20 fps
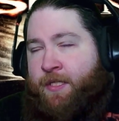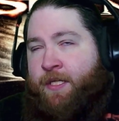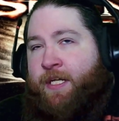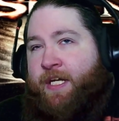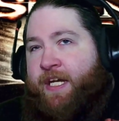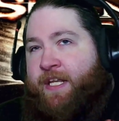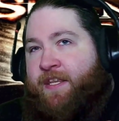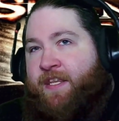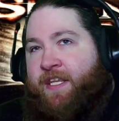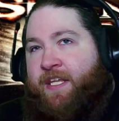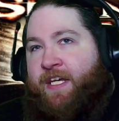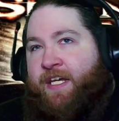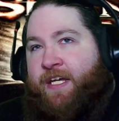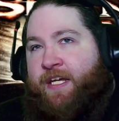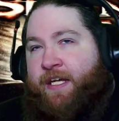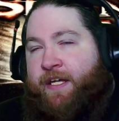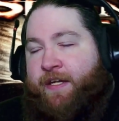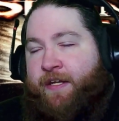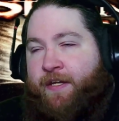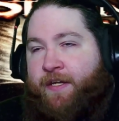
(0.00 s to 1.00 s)

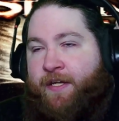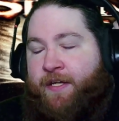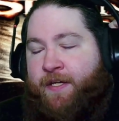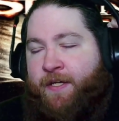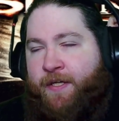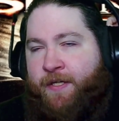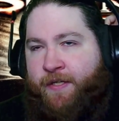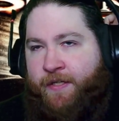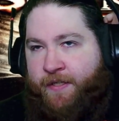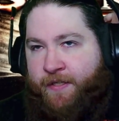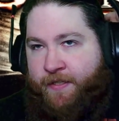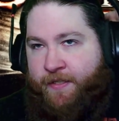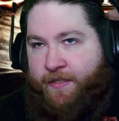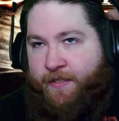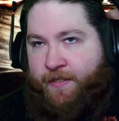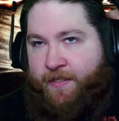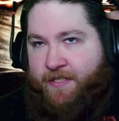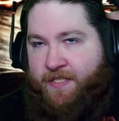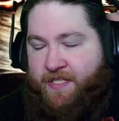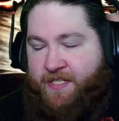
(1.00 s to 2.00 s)
then,
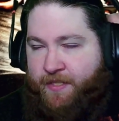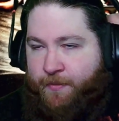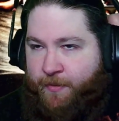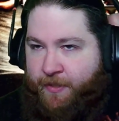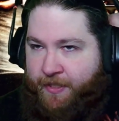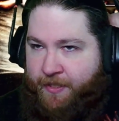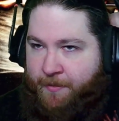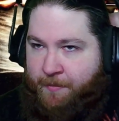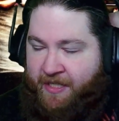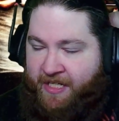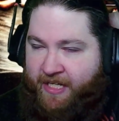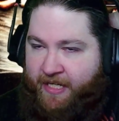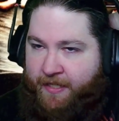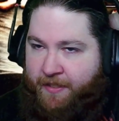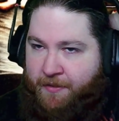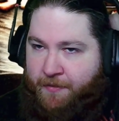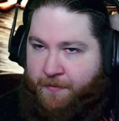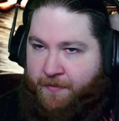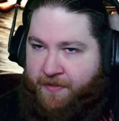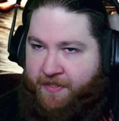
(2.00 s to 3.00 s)
let's see, what other
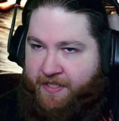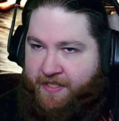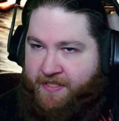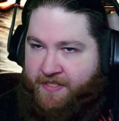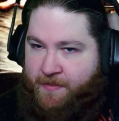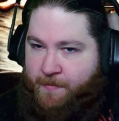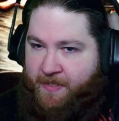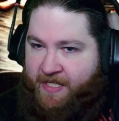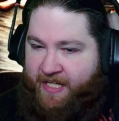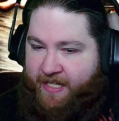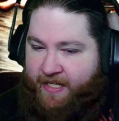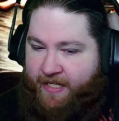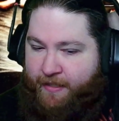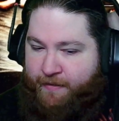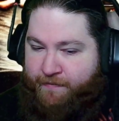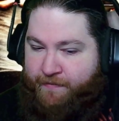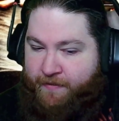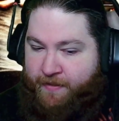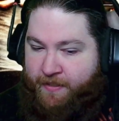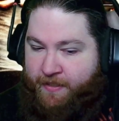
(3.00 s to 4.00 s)
mechanical things do we
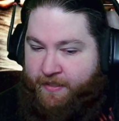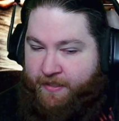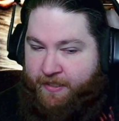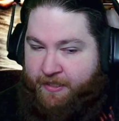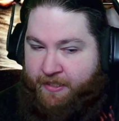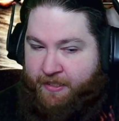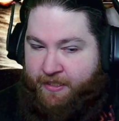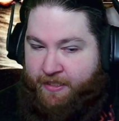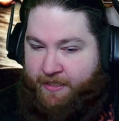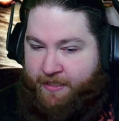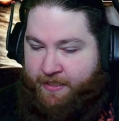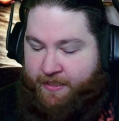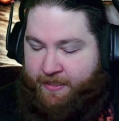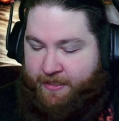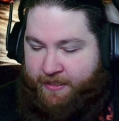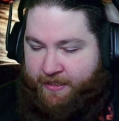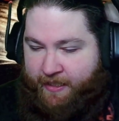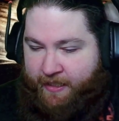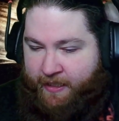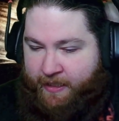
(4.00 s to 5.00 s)
have?
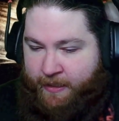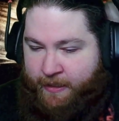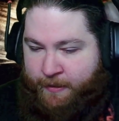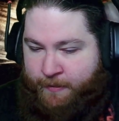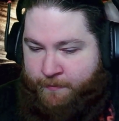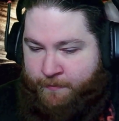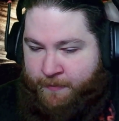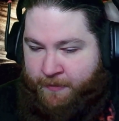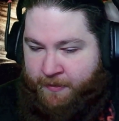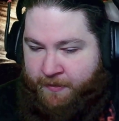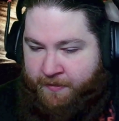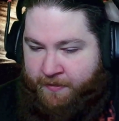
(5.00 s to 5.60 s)
I